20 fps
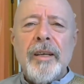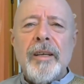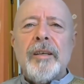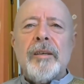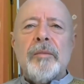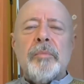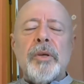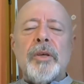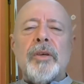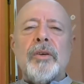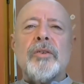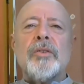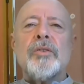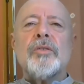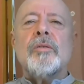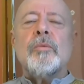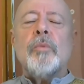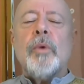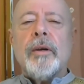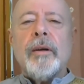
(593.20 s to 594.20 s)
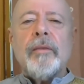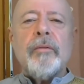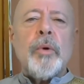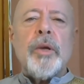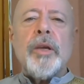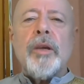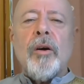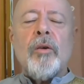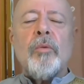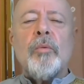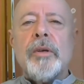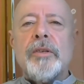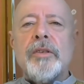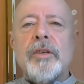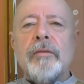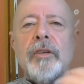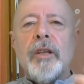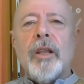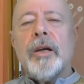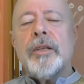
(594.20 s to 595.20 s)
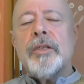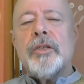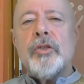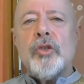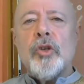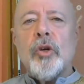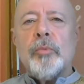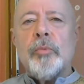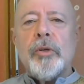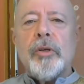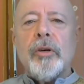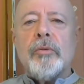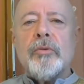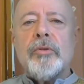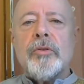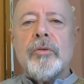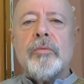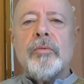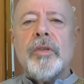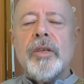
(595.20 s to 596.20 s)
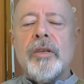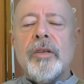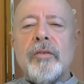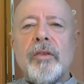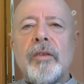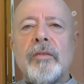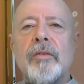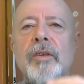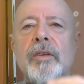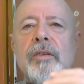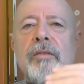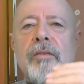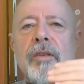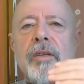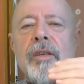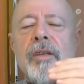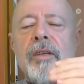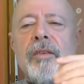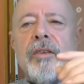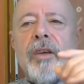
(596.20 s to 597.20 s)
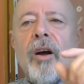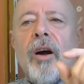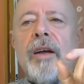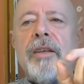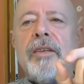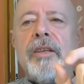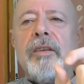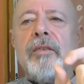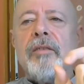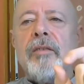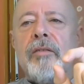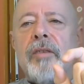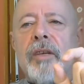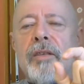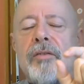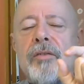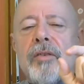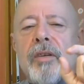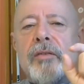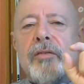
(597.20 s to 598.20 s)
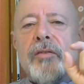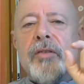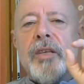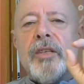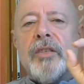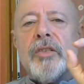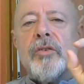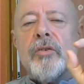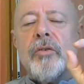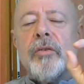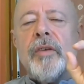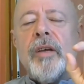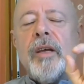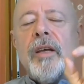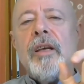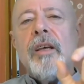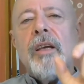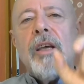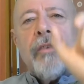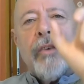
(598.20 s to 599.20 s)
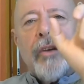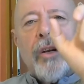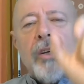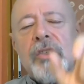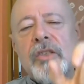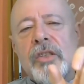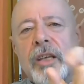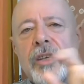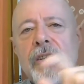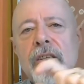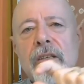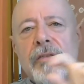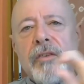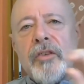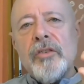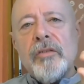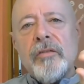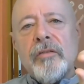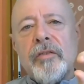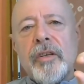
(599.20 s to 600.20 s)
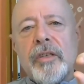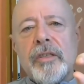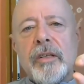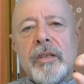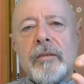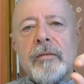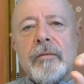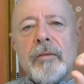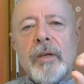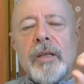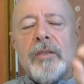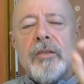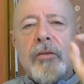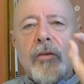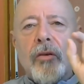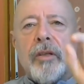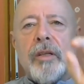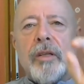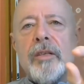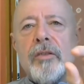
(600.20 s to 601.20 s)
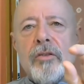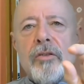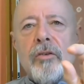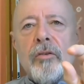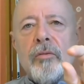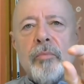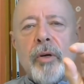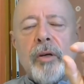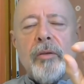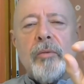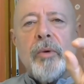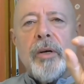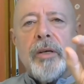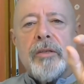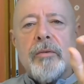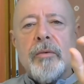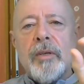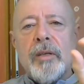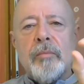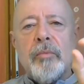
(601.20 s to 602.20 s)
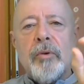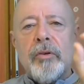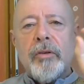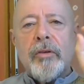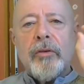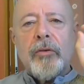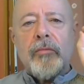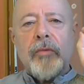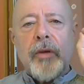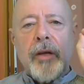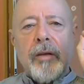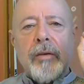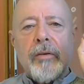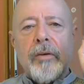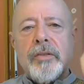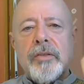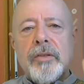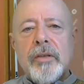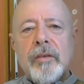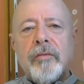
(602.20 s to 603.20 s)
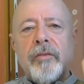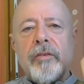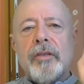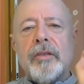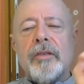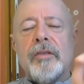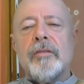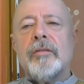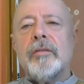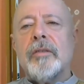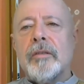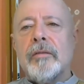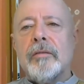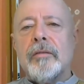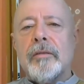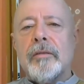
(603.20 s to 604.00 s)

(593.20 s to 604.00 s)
because wherever we go, whichever lighting shop you go to, the idea that it's this sort of, if you like, second division fitting. That's not an insult, by the way, to anybody who recognises their fitting on